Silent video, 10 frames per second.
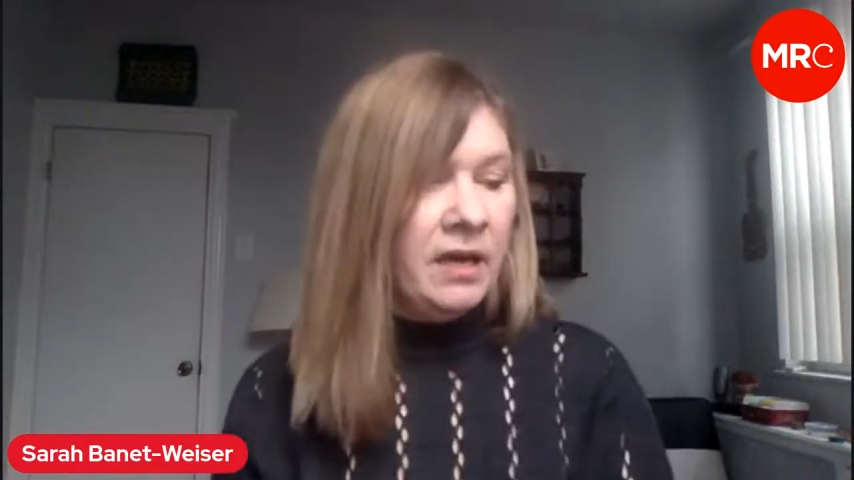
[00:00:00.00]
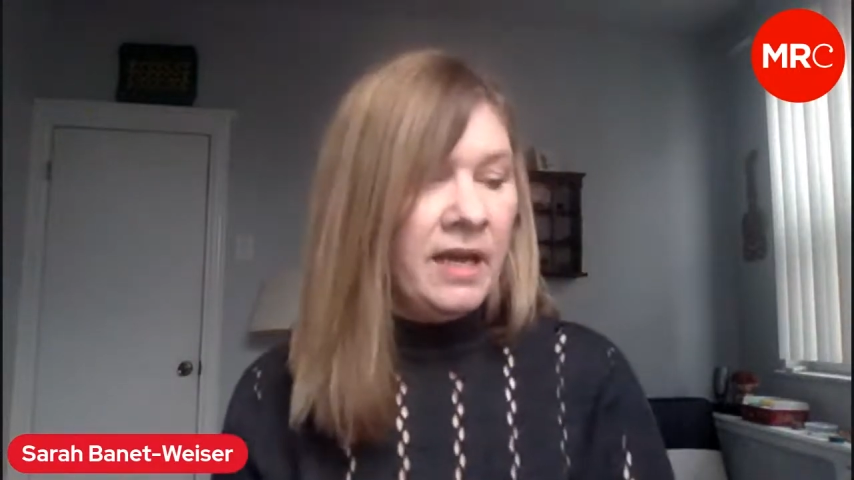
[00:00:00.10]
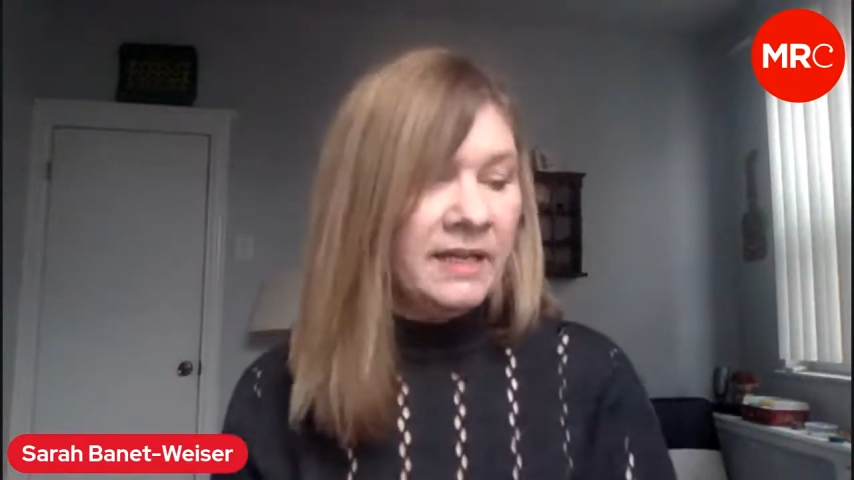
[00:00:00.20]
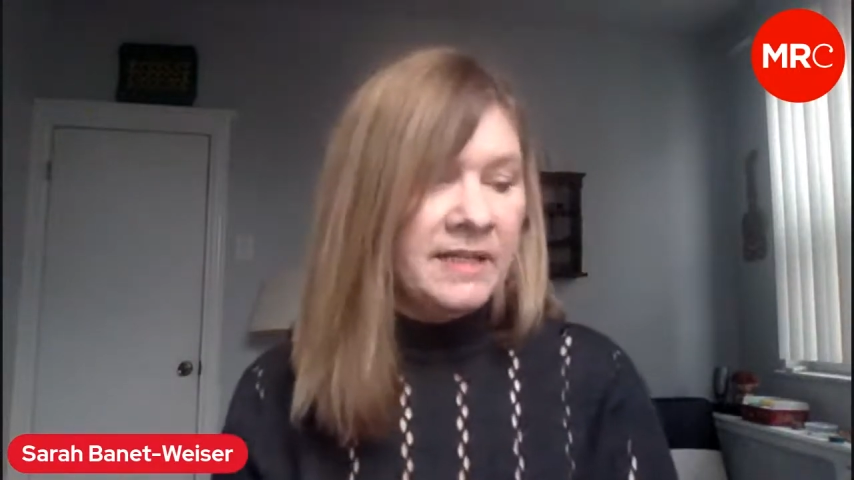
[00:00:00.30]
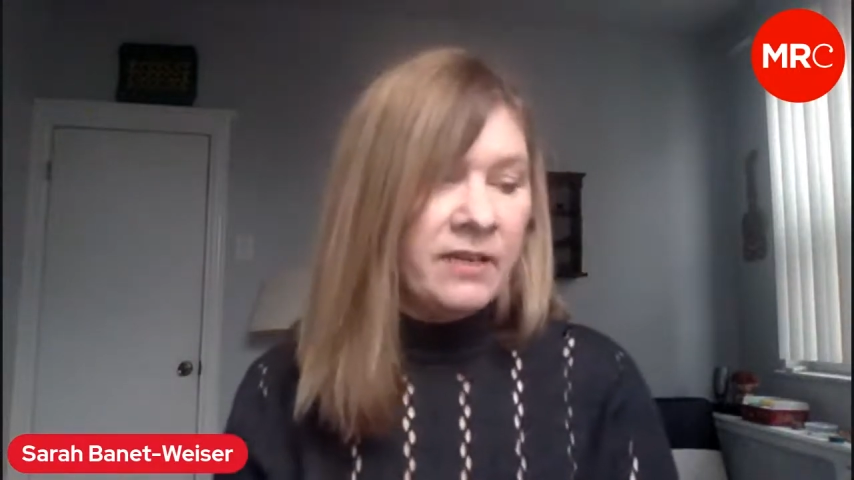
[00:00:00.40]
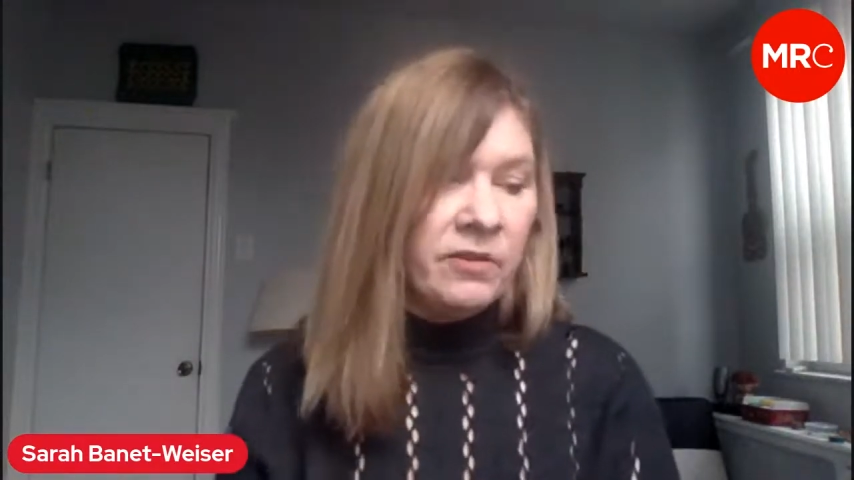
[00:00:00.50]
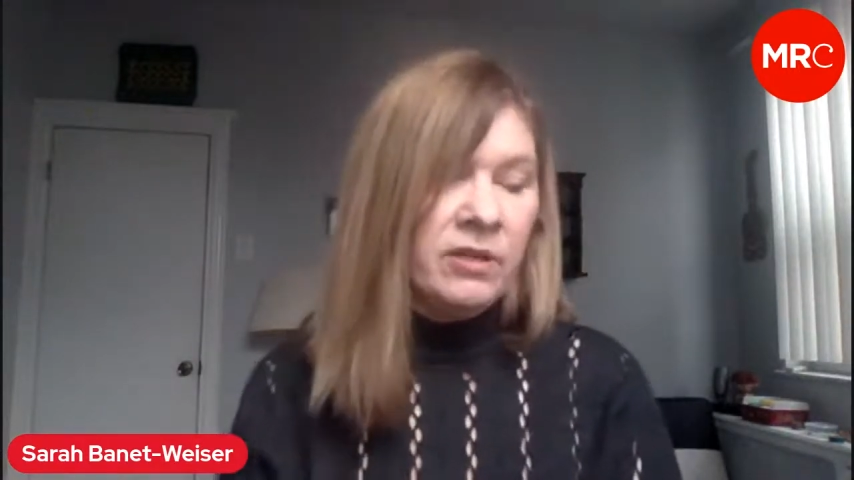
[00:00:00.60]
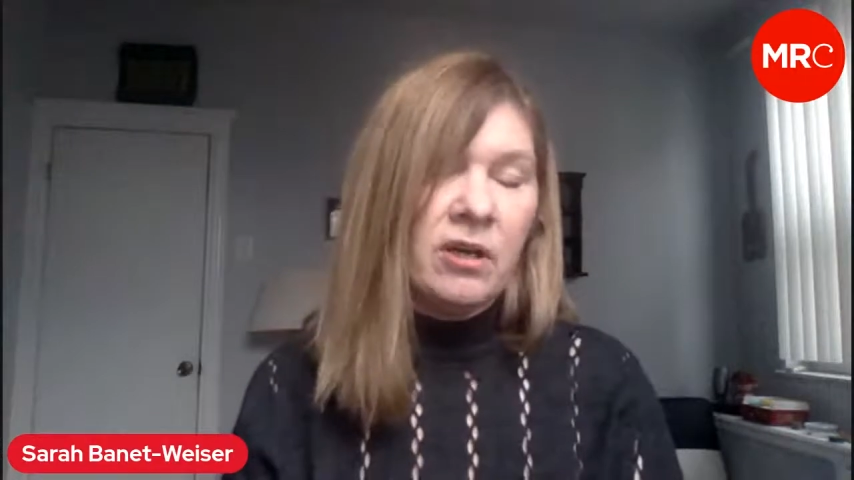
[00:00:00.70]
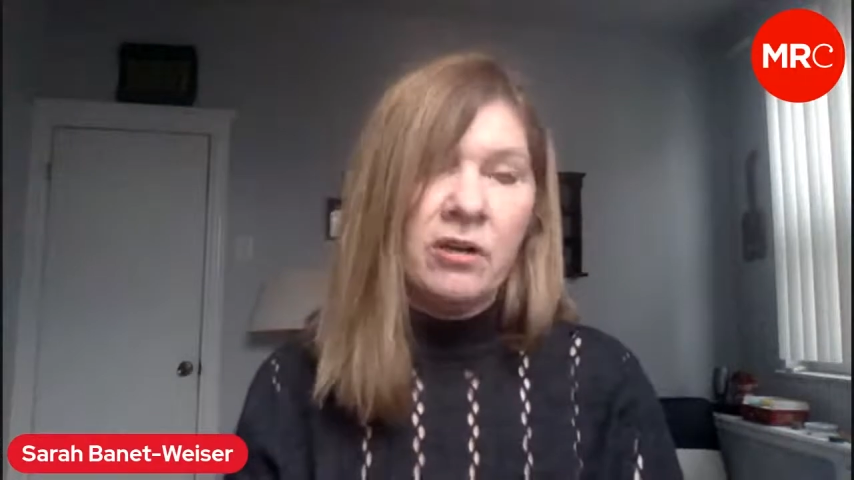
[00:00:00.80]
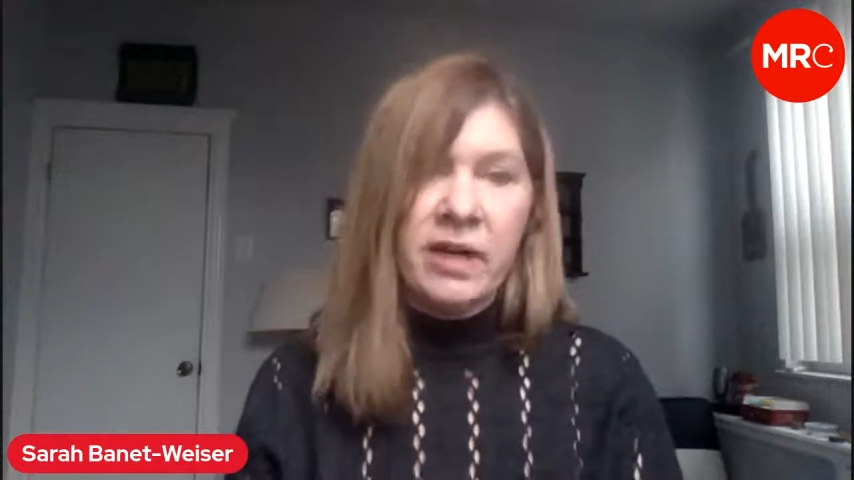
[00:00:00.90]

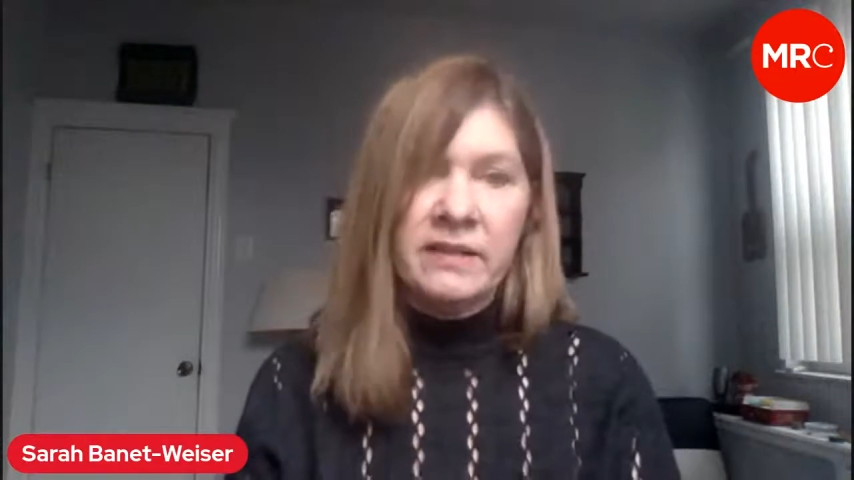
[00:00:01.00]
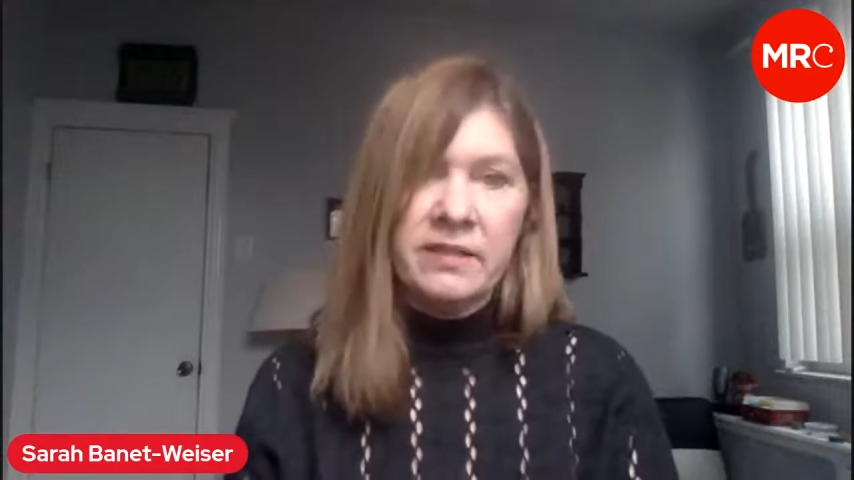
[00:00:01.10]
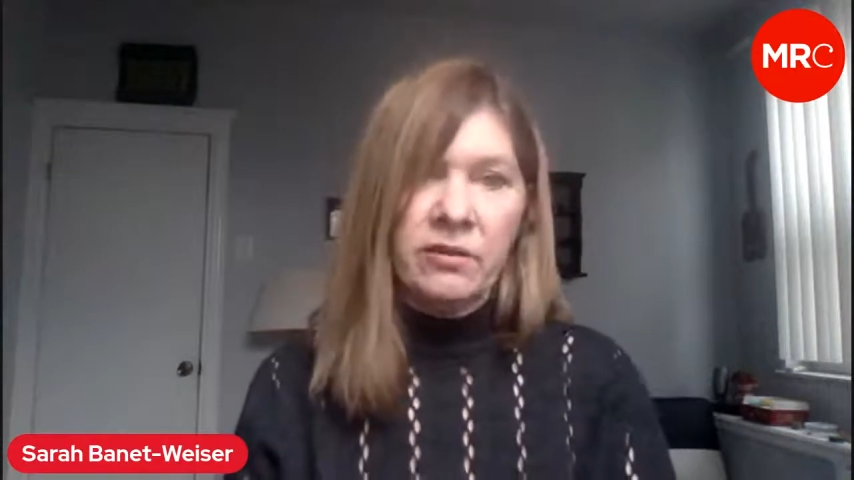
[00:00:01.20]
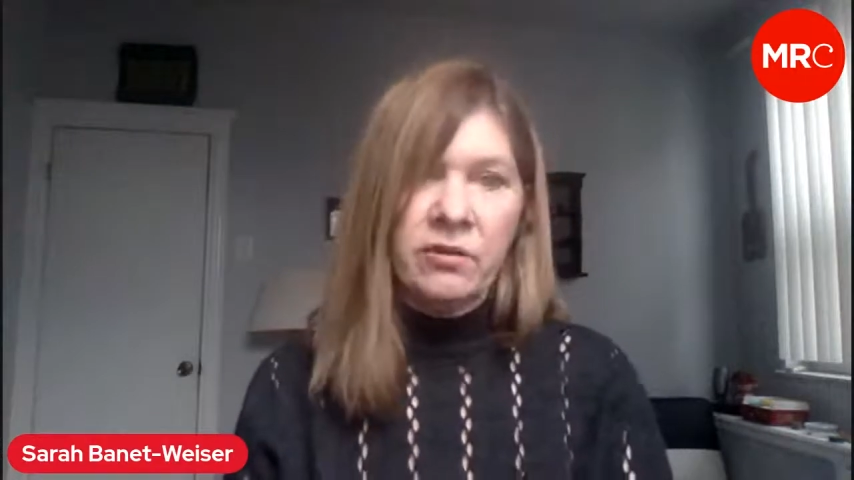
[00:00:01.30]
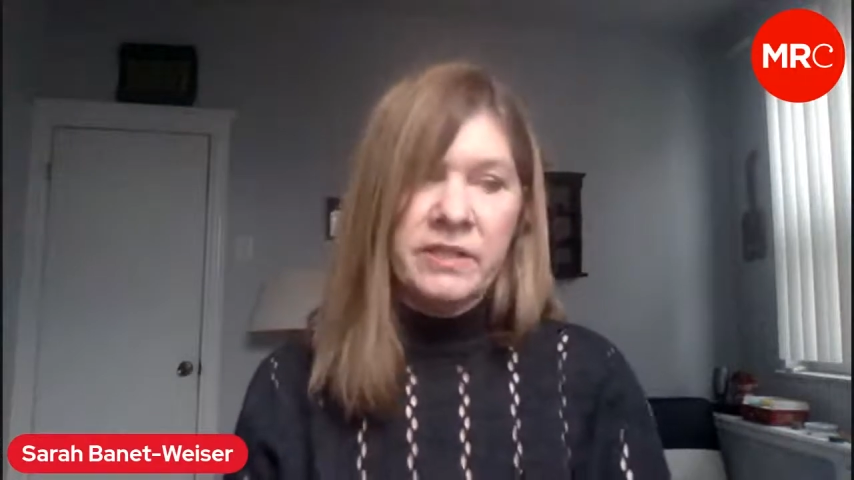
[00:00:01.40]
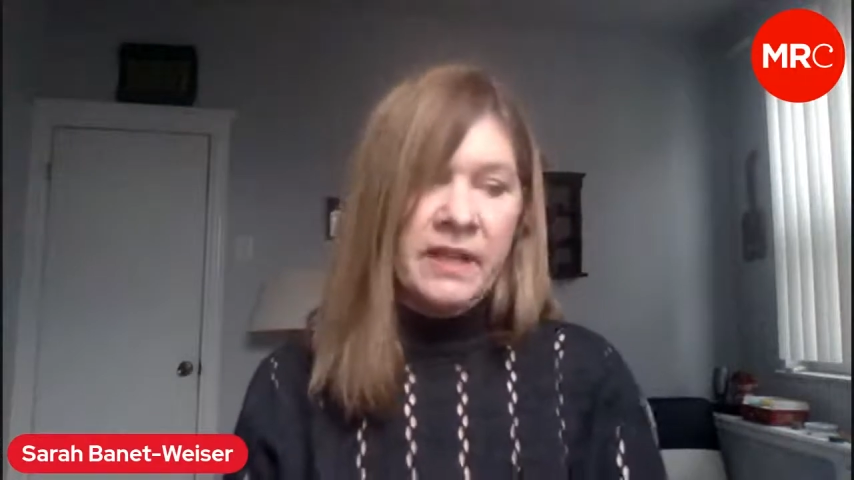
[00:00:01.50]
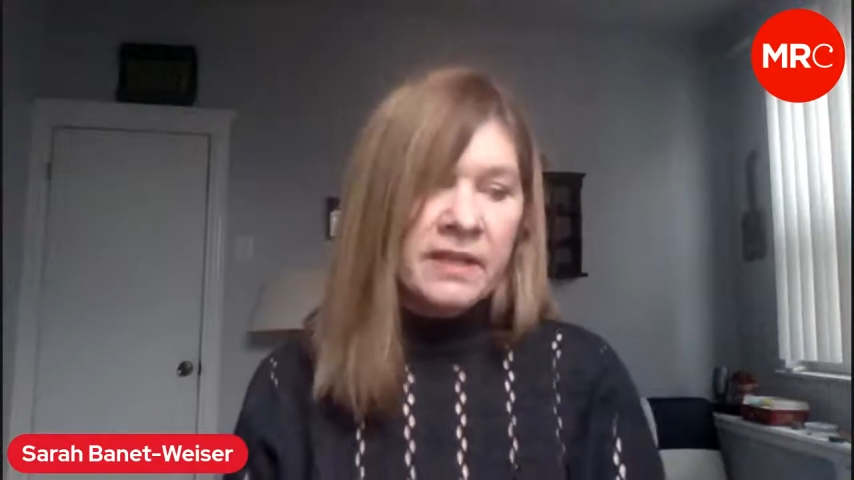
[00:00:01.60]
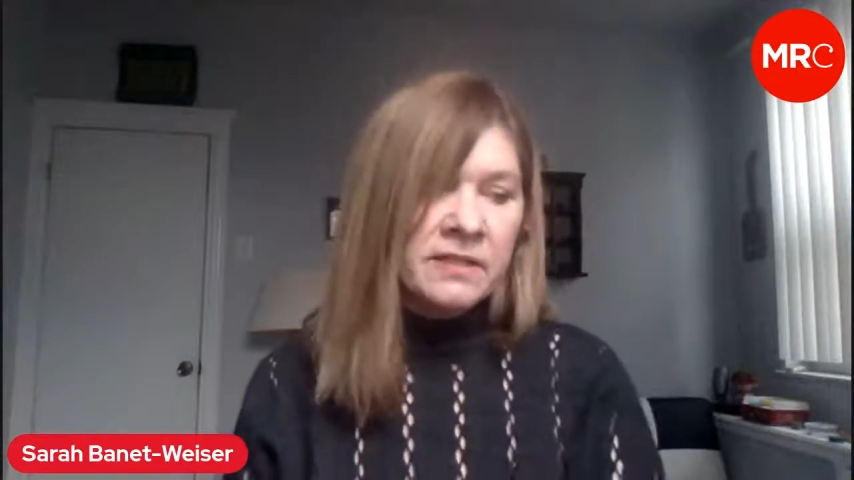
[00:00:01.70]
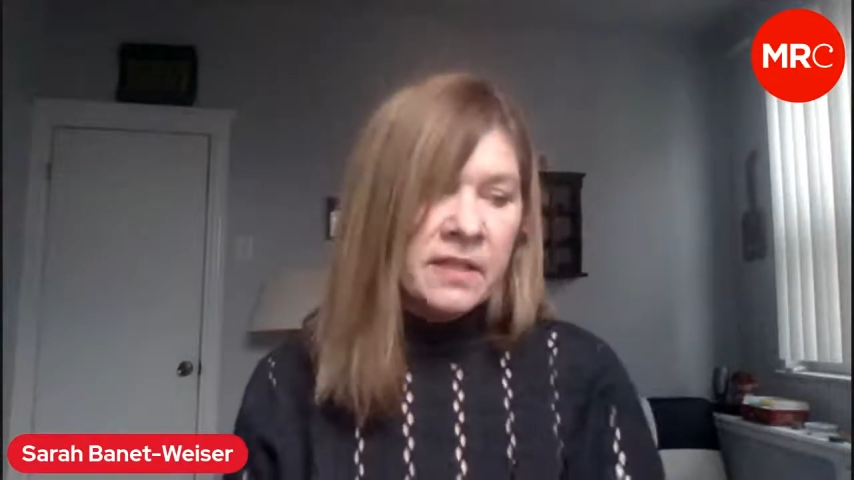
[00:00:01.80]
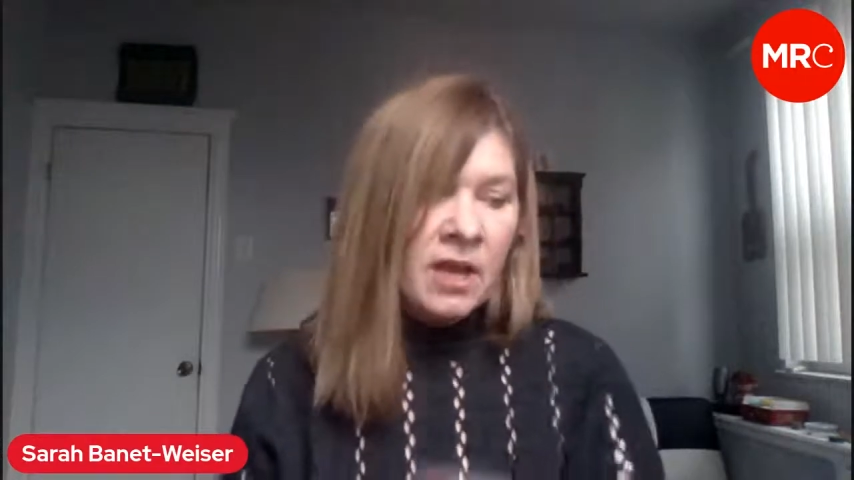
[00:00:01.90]
Alexandria
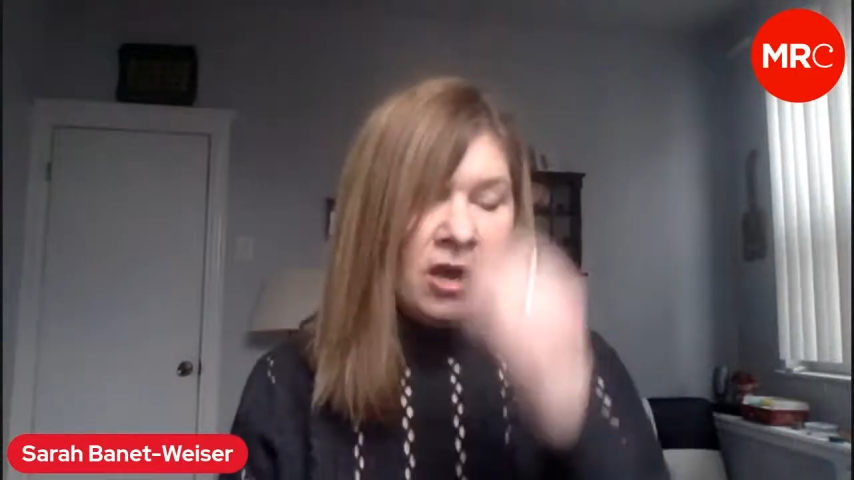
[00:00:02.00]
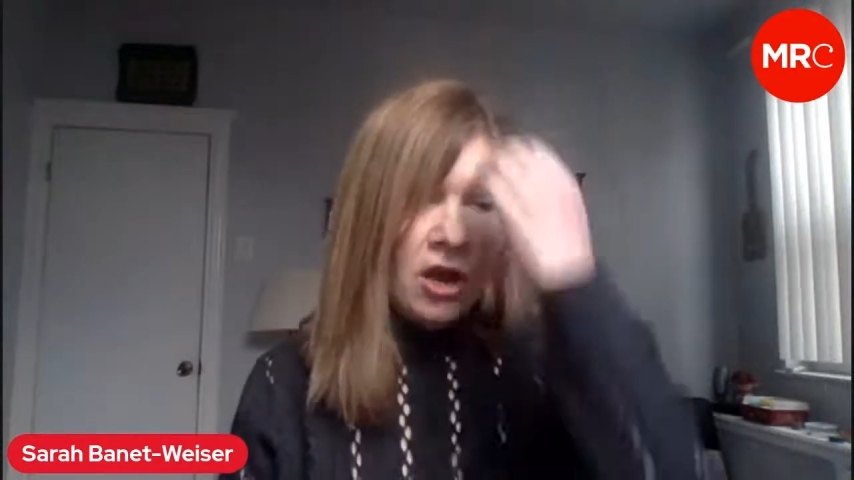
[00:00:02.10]
Ocasio-Cortez,